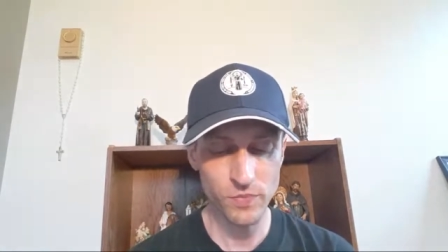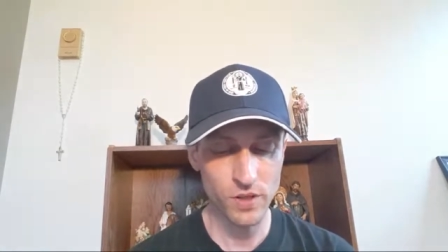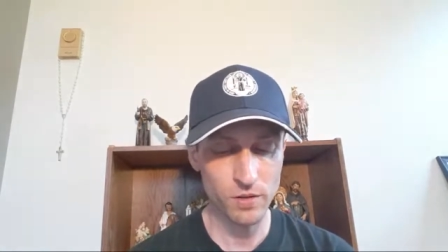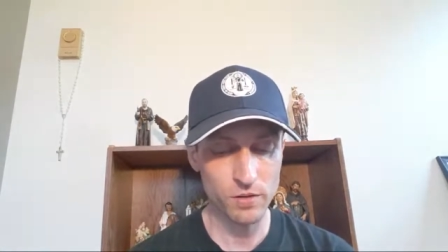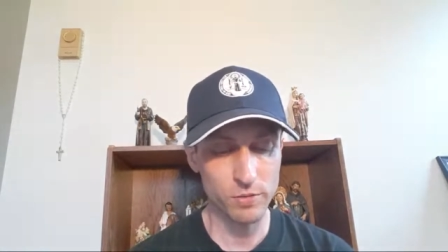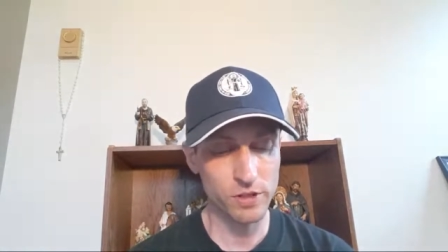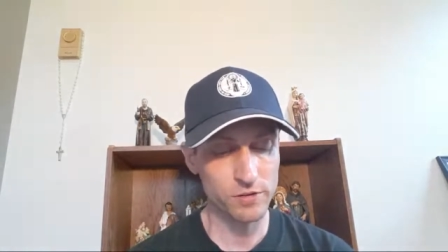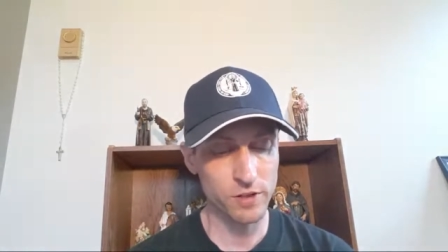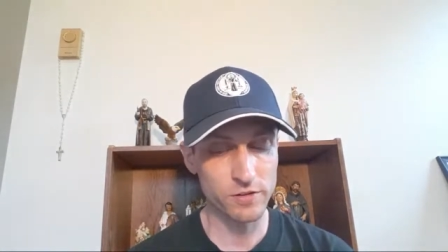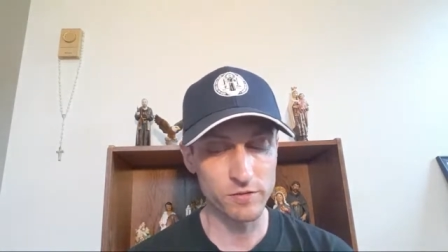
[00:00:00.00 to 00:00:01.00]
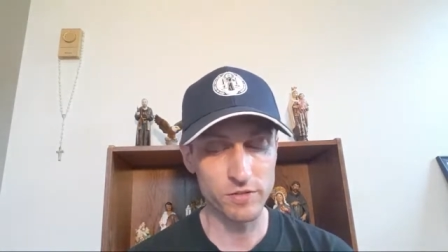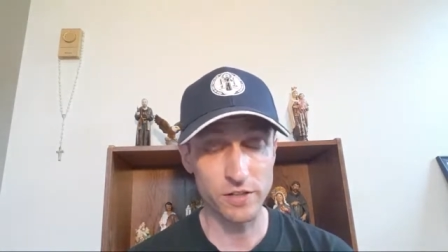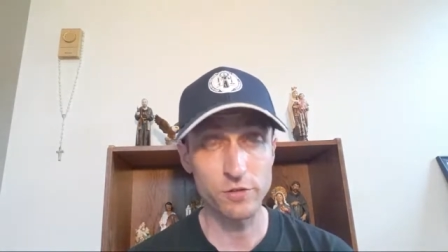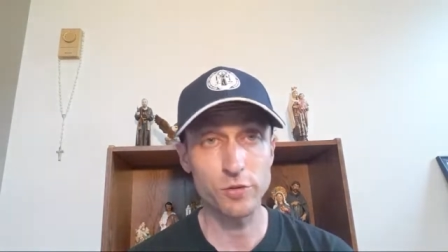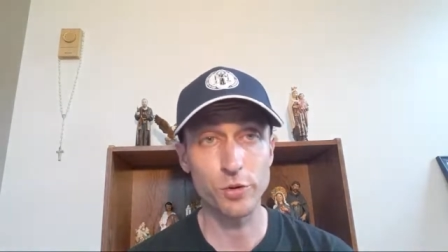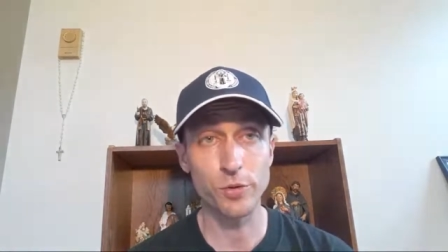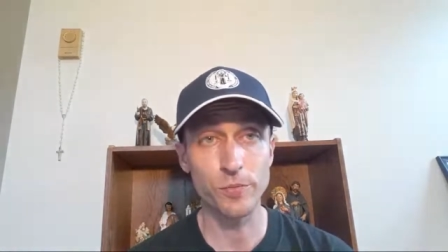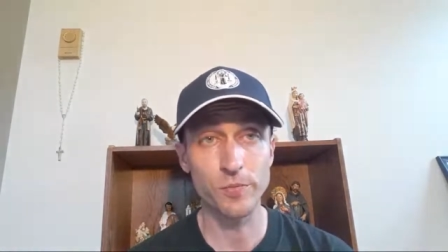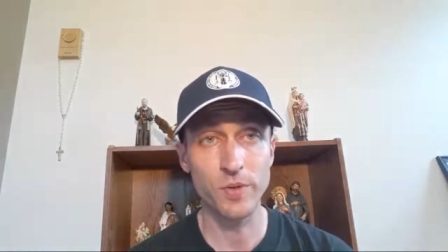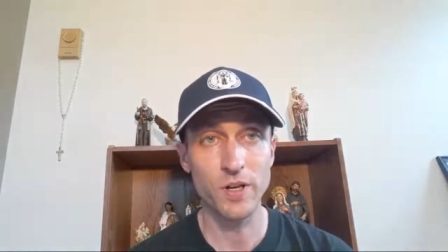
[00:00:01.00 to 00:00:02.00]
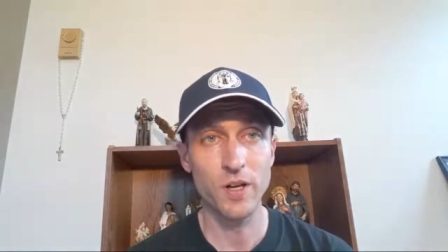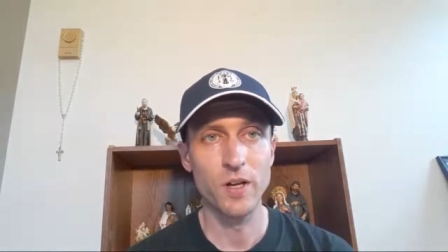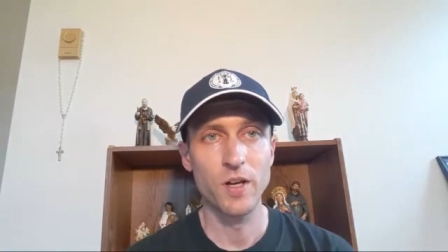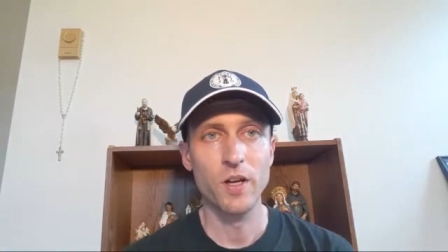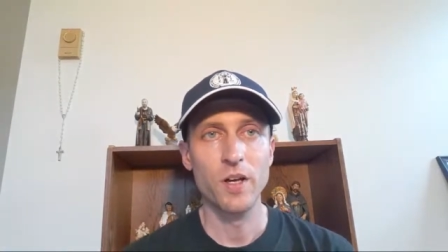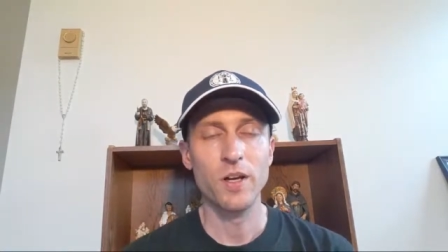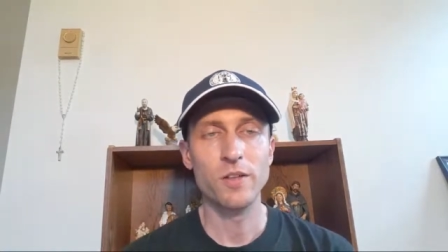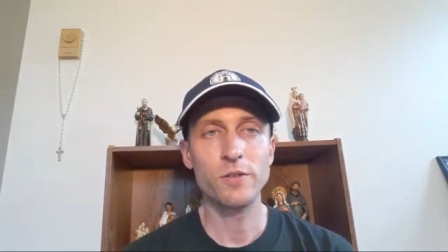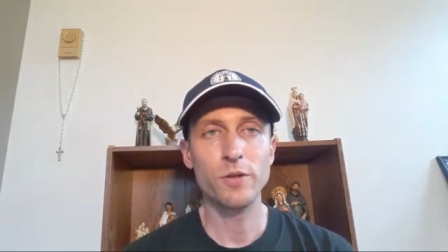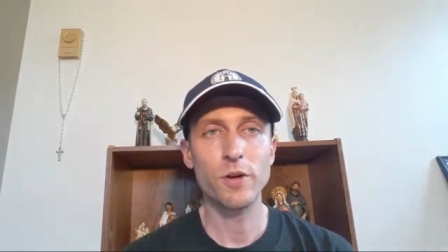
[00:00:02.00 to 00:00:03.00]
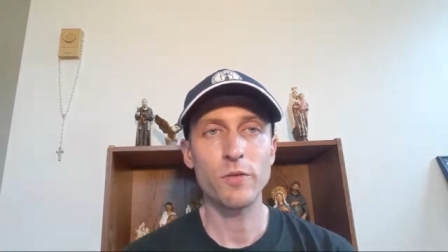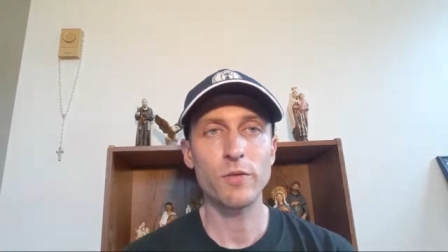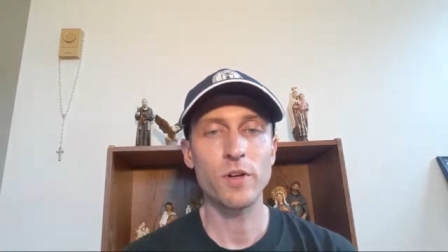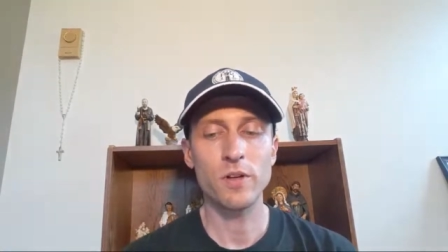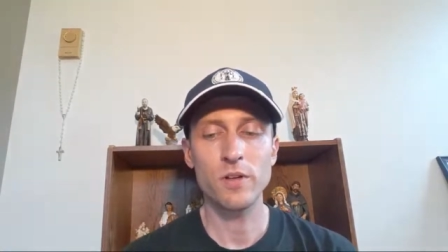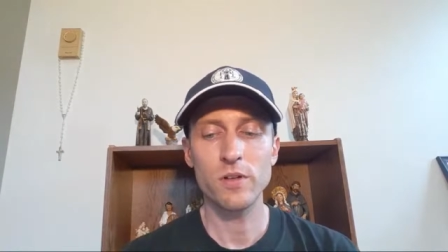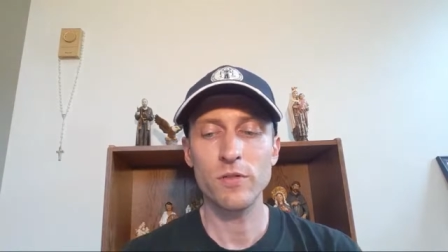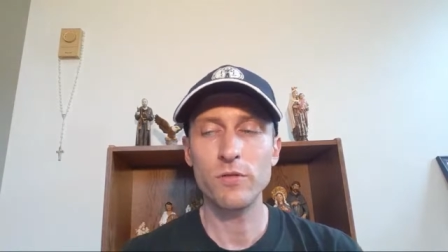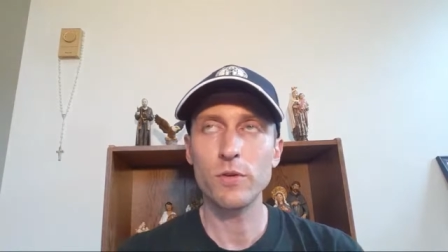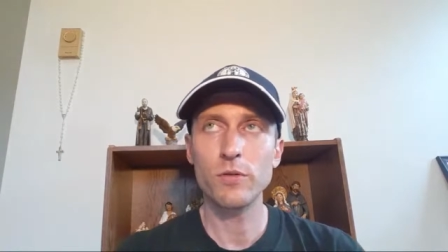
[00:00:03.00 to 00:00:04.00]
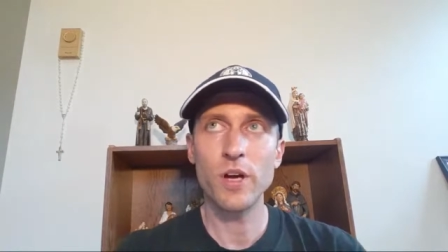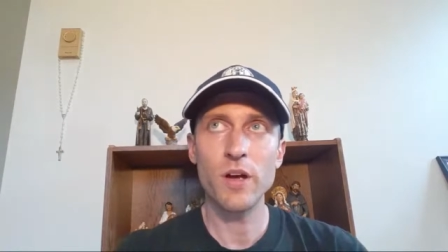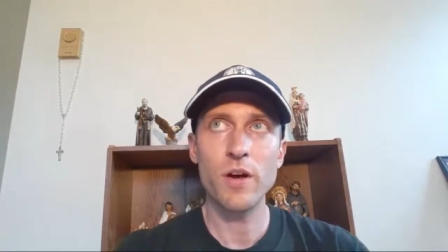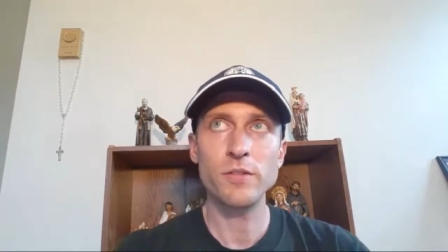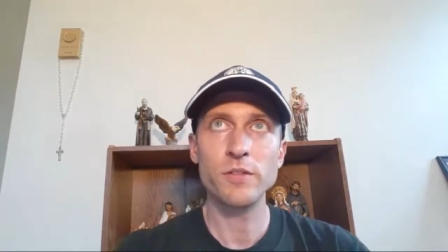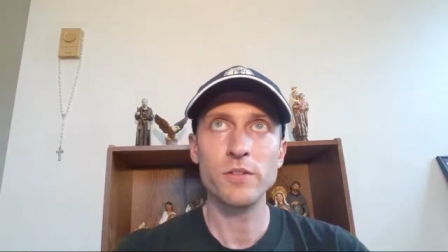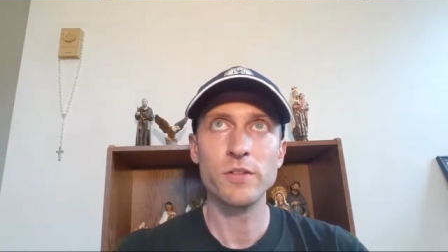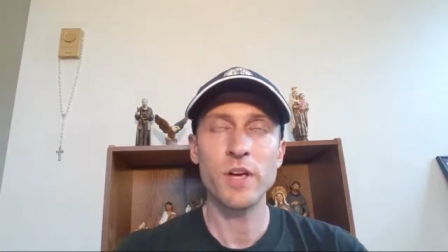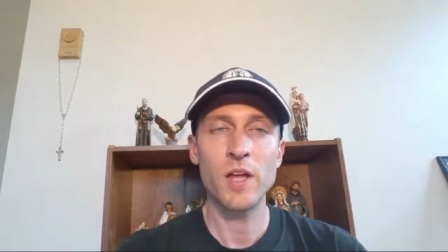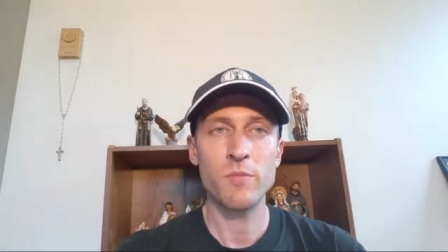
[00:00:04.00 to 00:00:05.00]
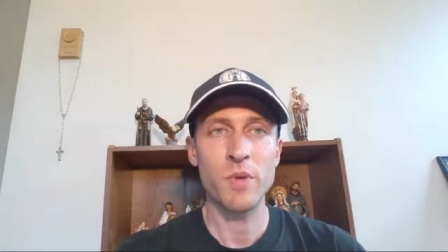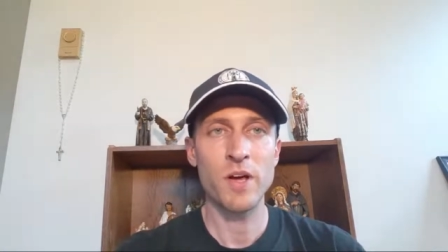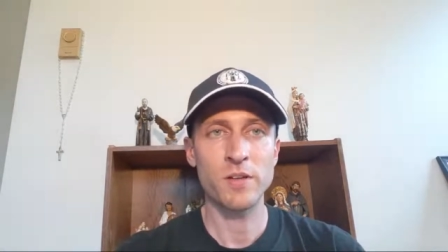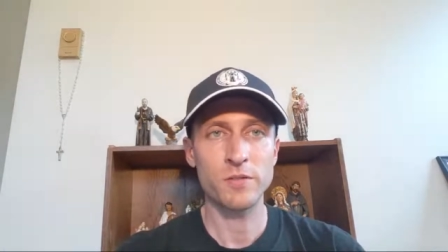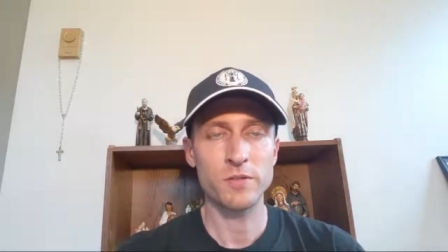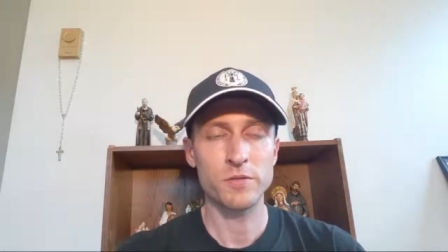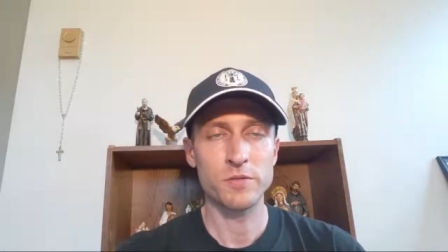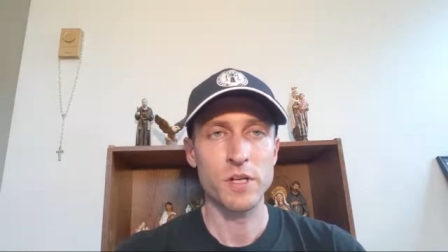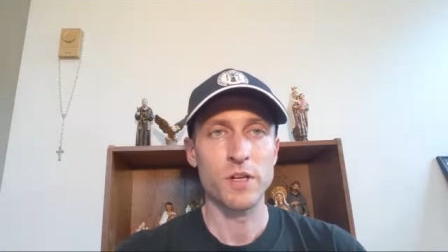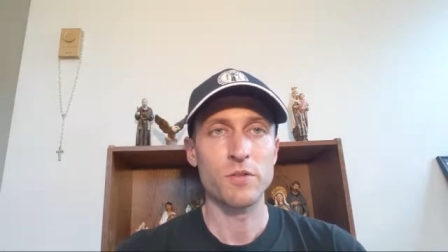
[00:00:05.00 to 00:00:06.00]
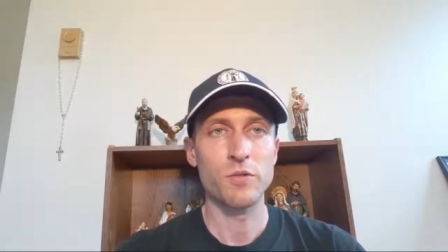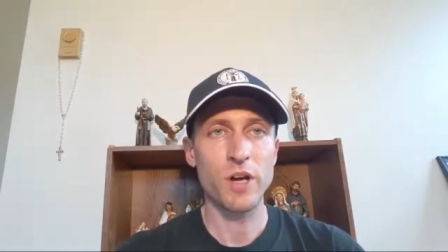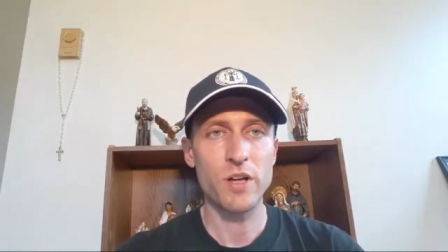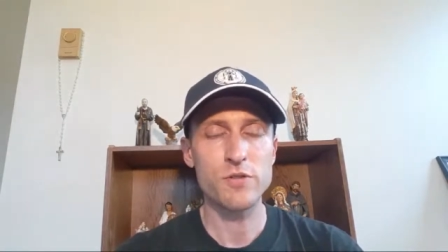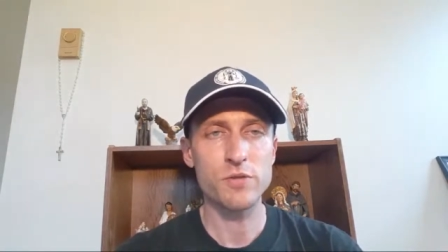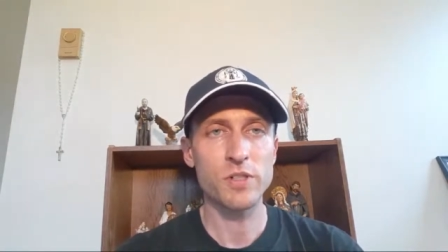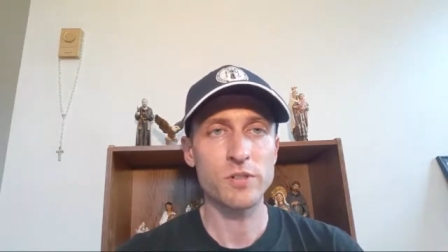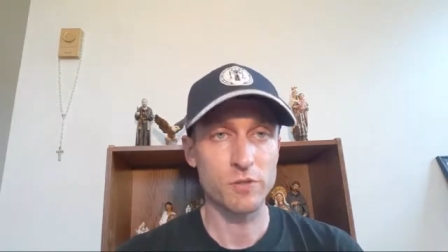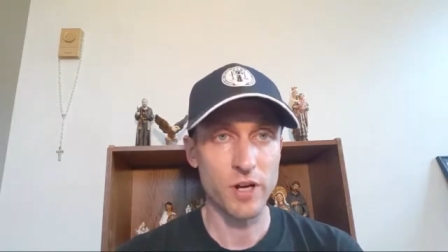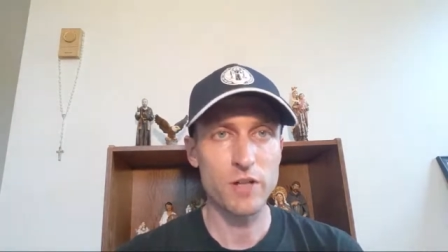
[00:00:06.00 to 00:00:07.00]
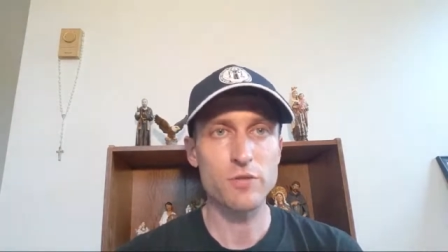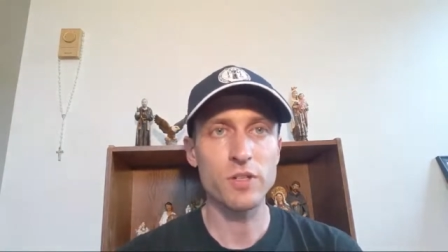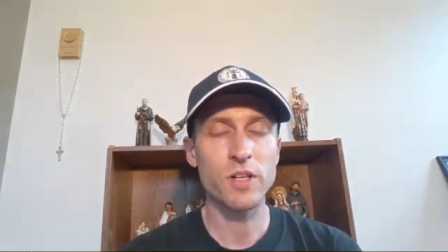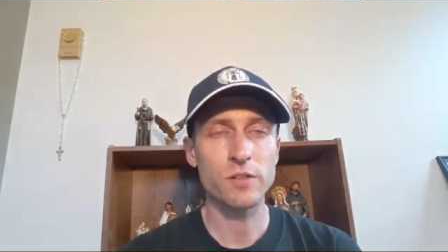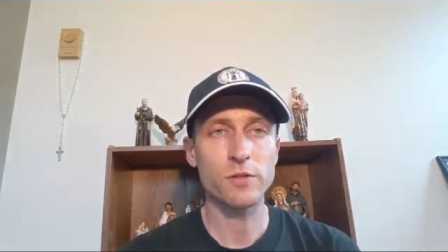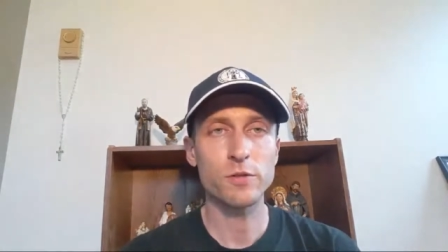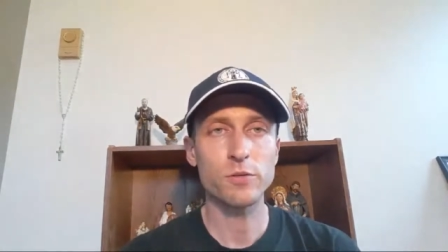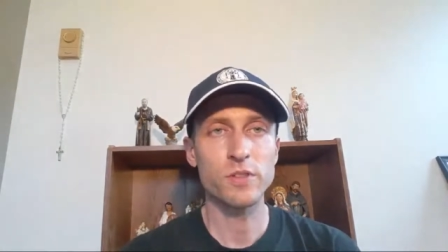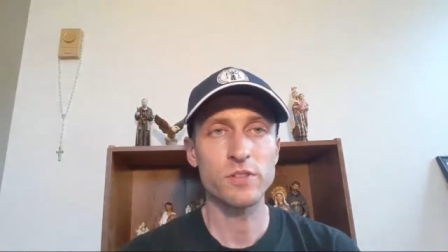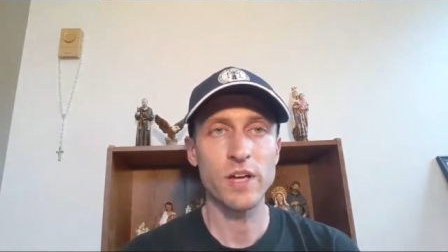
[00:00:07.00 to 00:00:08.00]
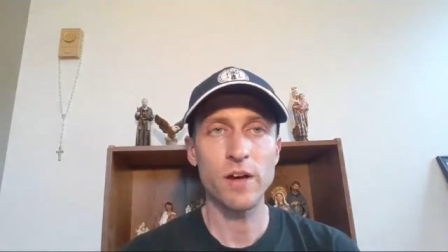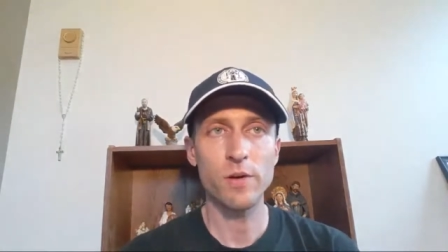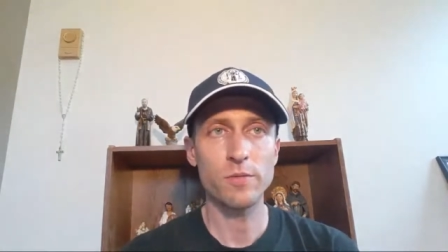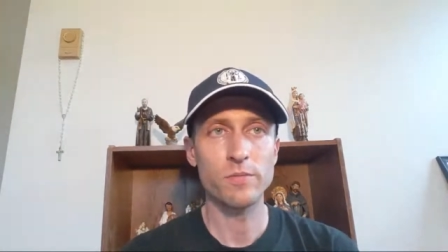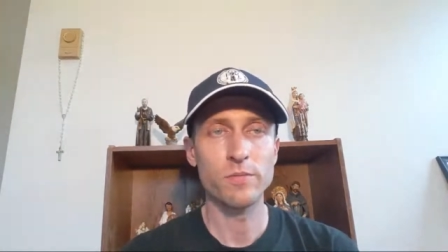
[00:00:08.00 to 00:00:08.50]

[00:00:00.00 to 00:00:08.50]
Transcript: It would make sense if that's true. And so if, if your diocesan Latin Mass gradual is gradually getting squeezed out,